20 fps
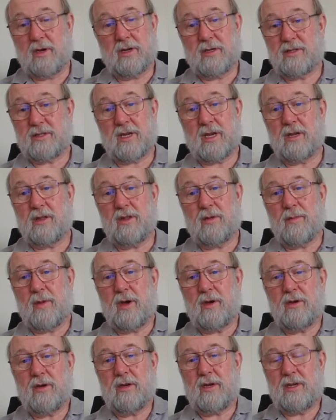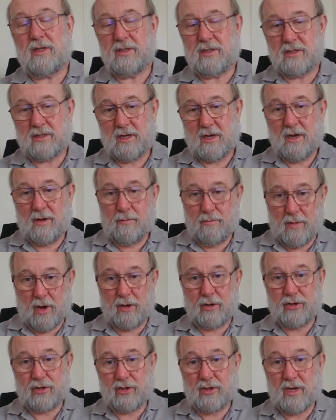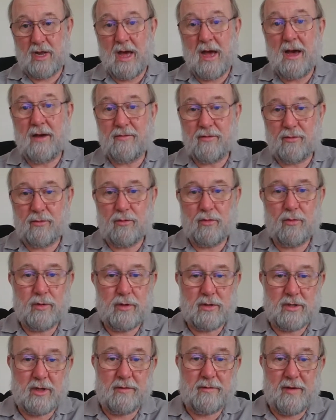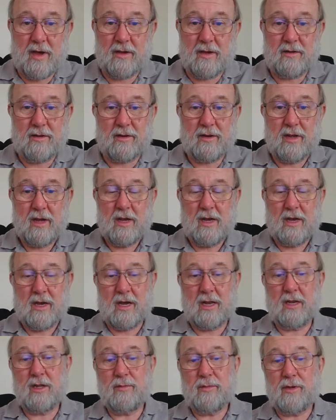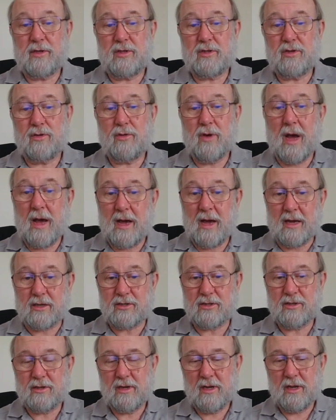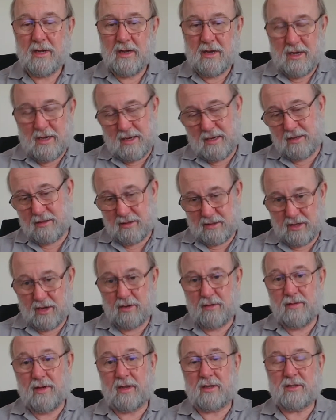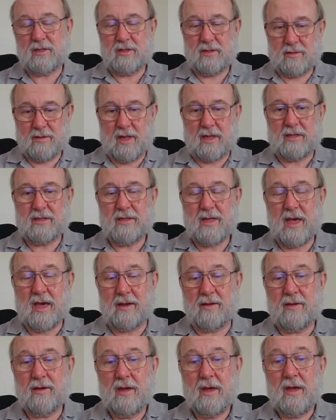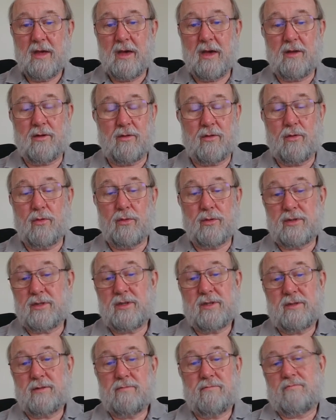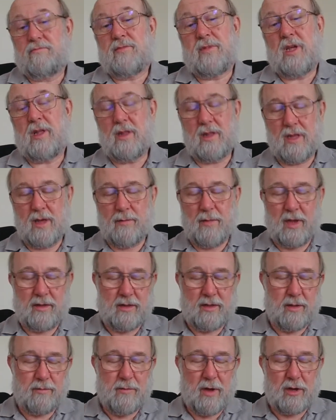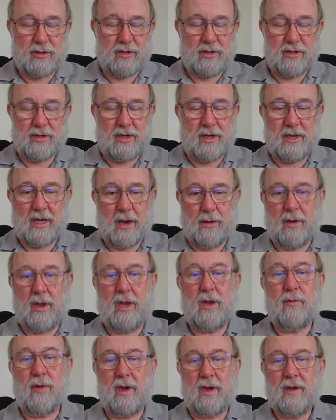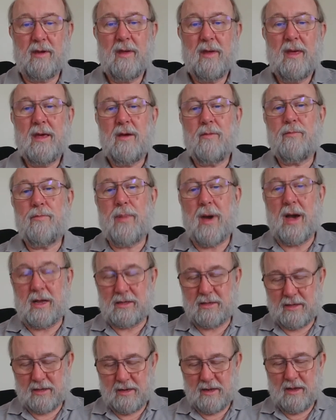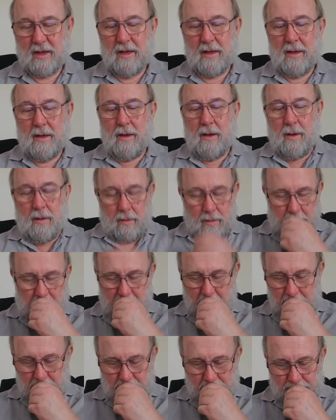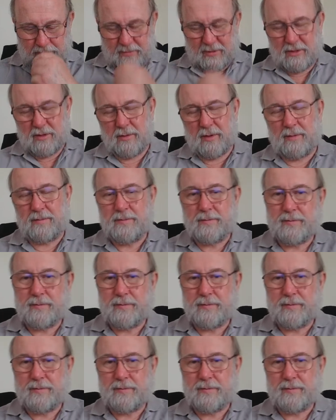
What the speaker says: second his motion after all, because I found it a little bit too harsh. So that's that, and of course that meant the motion didn't go anywhere. But excuse me,